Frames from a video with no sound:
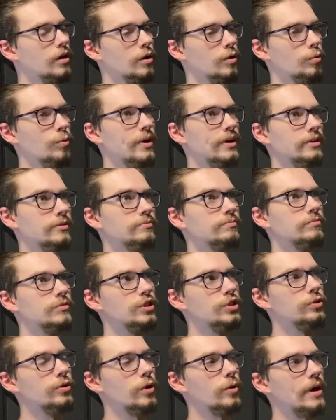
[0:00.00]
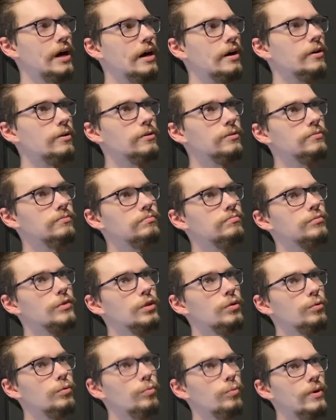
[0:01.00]
Well, you know how
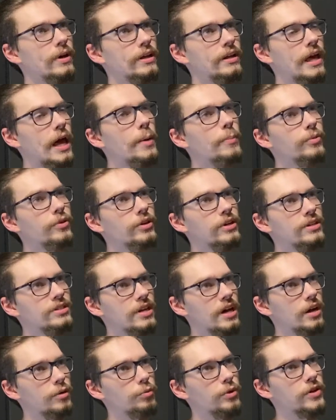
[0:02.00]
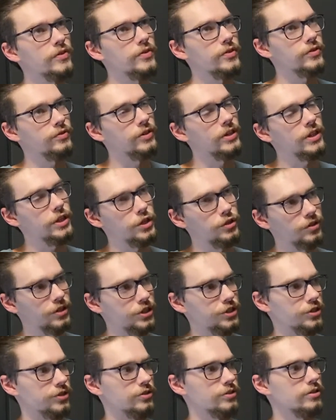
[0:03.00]
when Ember is on one of your friendly
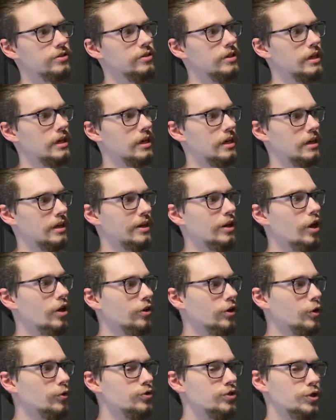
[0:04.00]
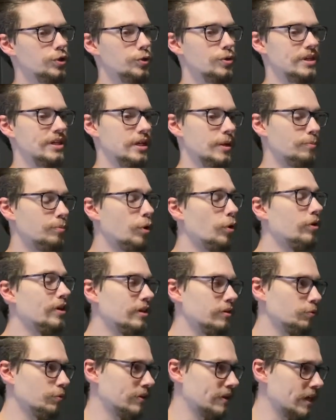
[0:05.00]
creatures, it all goes to the
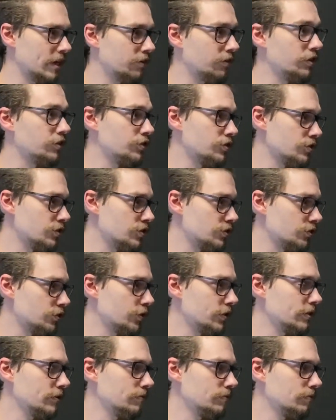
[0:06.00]
opponent when that creature is destroyed?